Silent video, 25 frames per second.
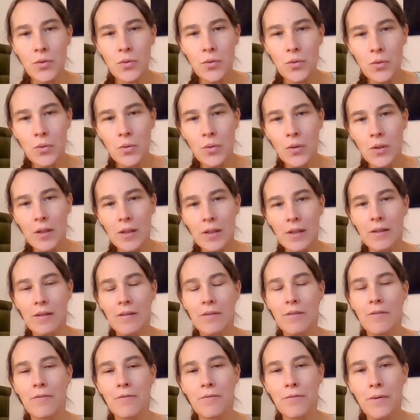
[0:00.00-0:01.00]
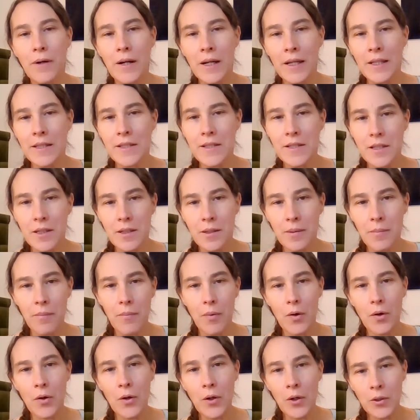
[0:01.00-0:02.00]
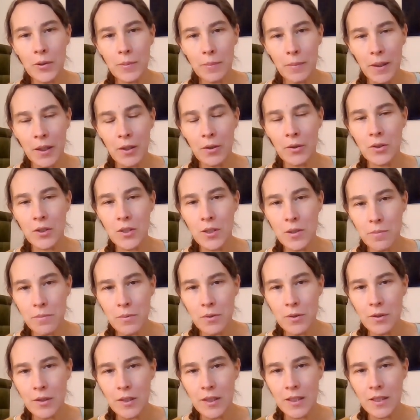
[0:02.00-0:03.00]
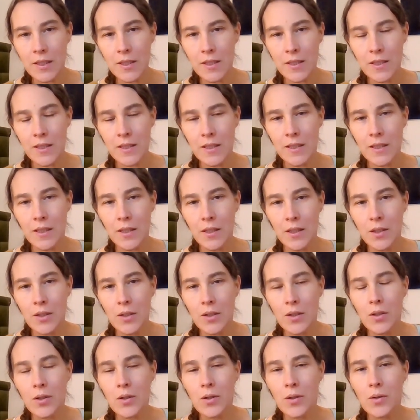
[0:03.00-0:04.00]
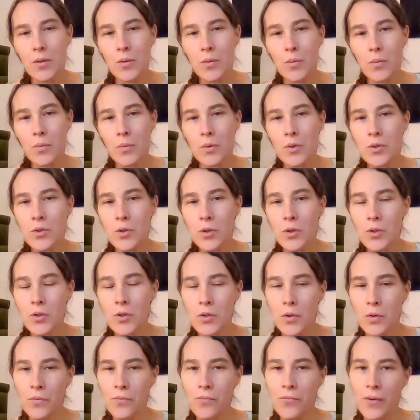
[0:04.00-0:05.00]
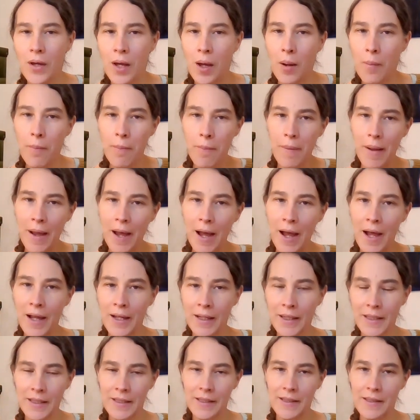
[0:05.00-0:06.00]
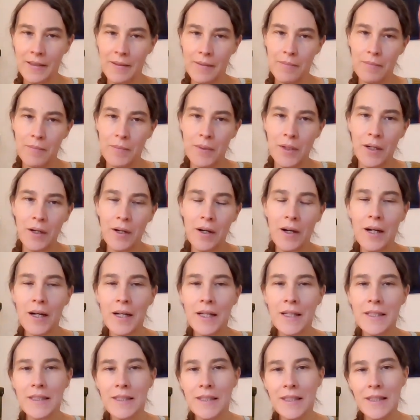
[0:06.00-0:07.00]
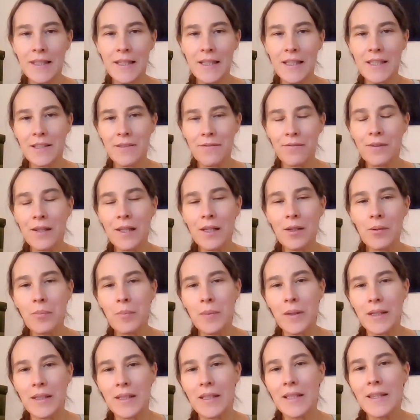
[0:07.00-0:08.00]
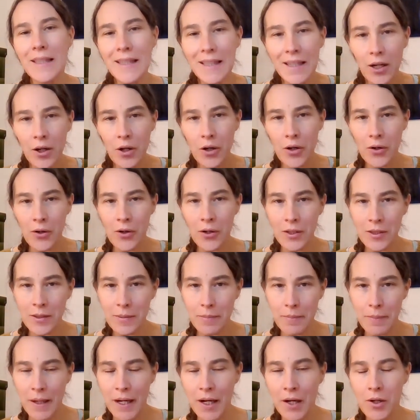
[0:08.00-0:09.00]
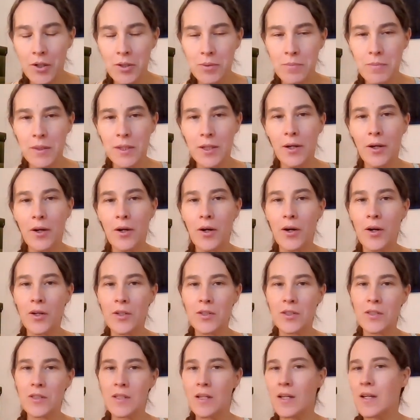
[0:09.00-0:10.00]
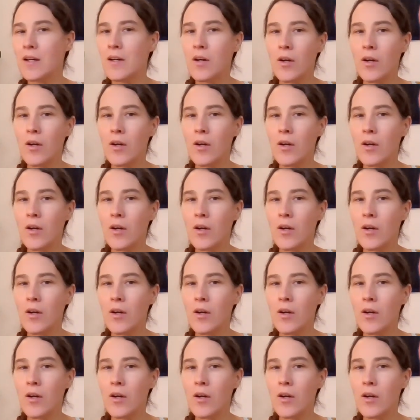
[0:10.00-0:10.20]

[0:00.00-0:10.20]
you find some earthbound spirits, which also fell back behind in their development. And they are earthbound because